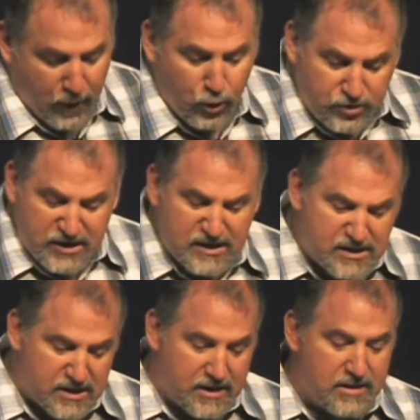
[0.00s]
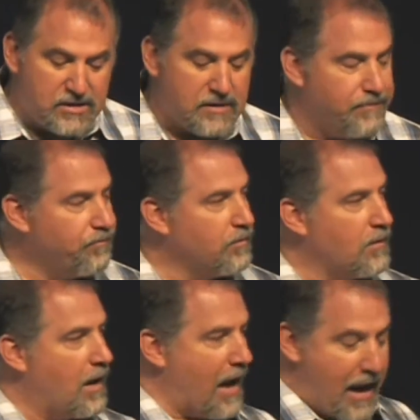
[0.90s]
who Jesus is
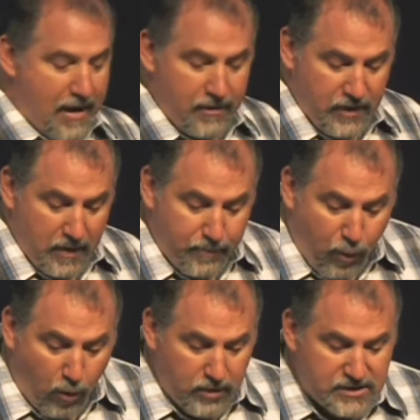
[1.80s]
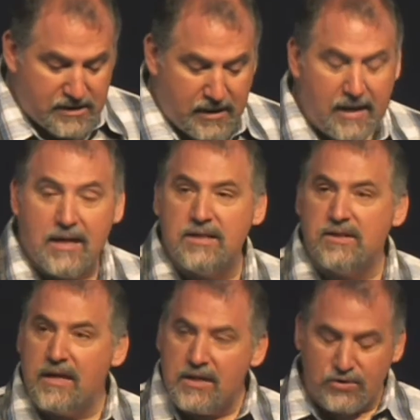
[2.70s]
and the importance he is
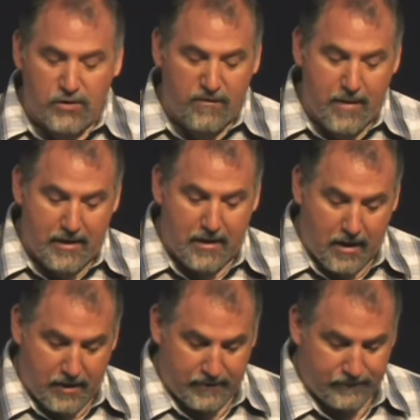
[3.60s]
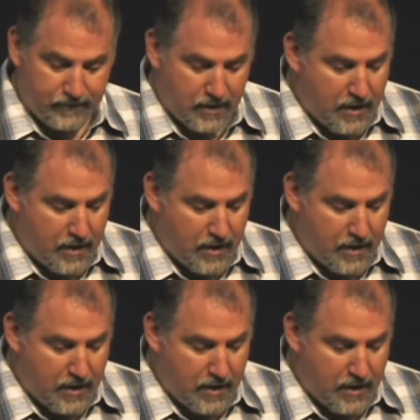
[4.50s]
in the history of mankind.